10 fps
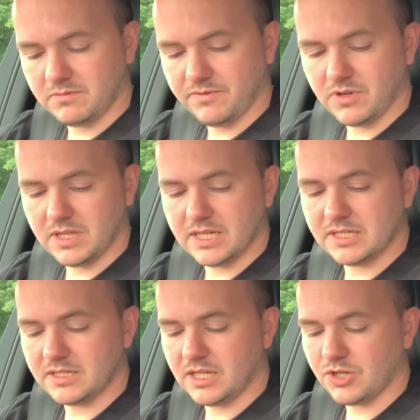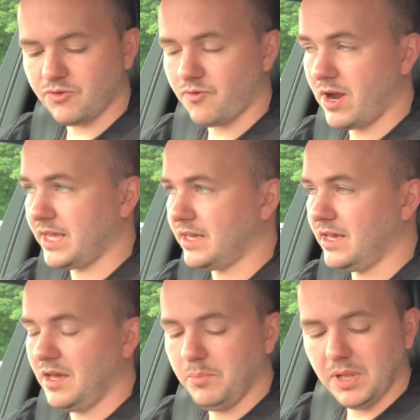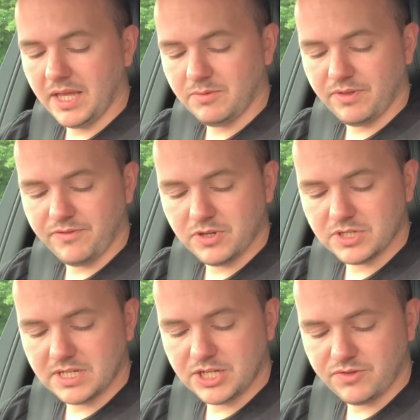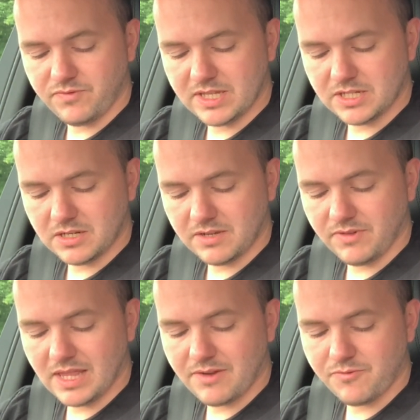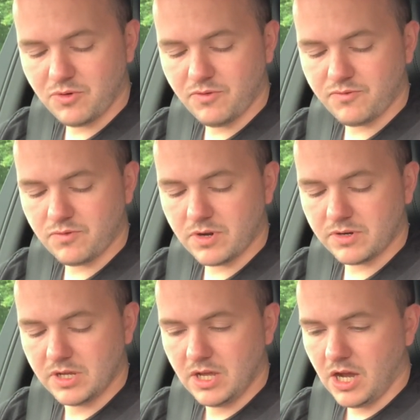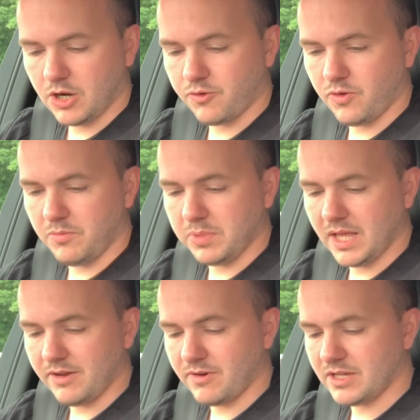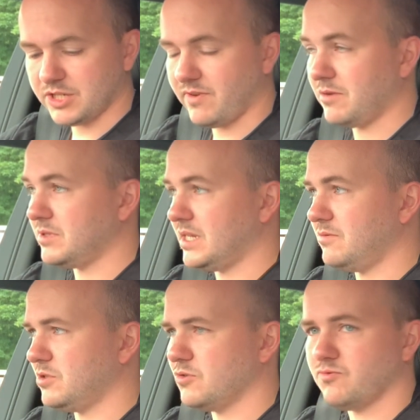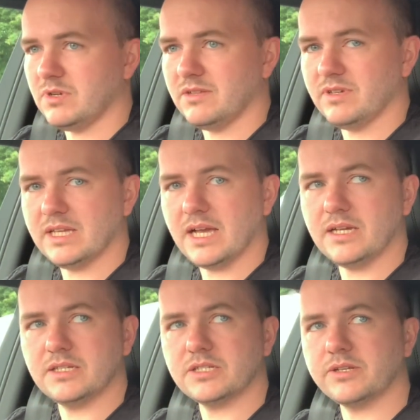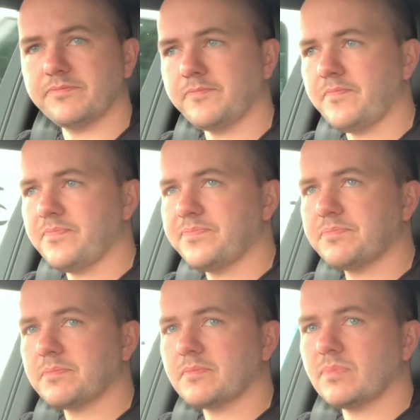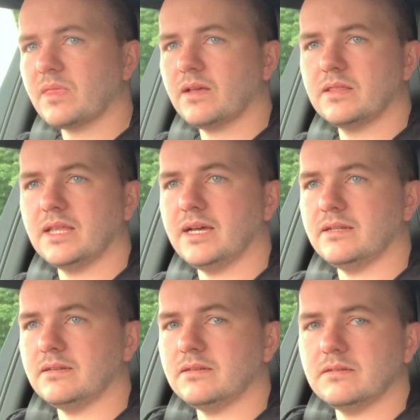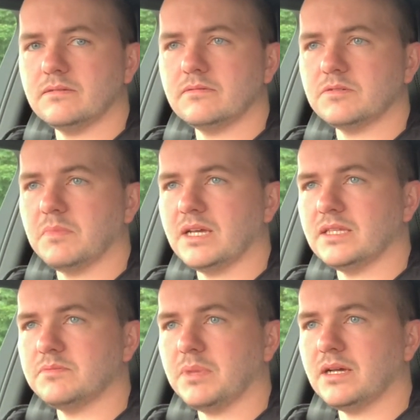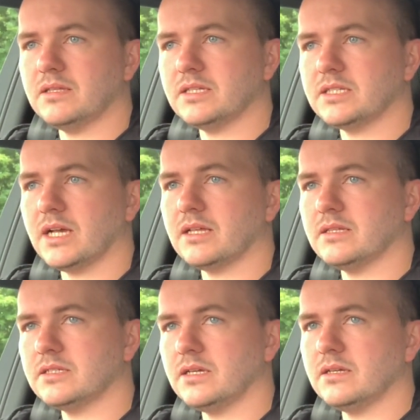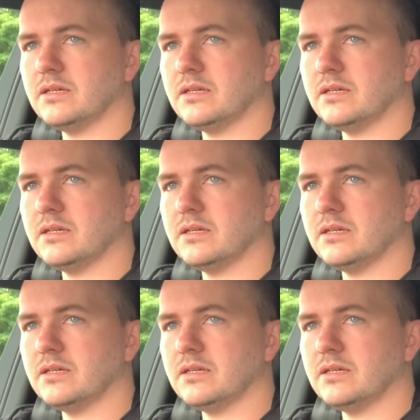we've got this grey plate with first edition written on it, with Land Rover on a chrome plate right surrounding it, which looks really nice. Then, let's mind this cyclist here.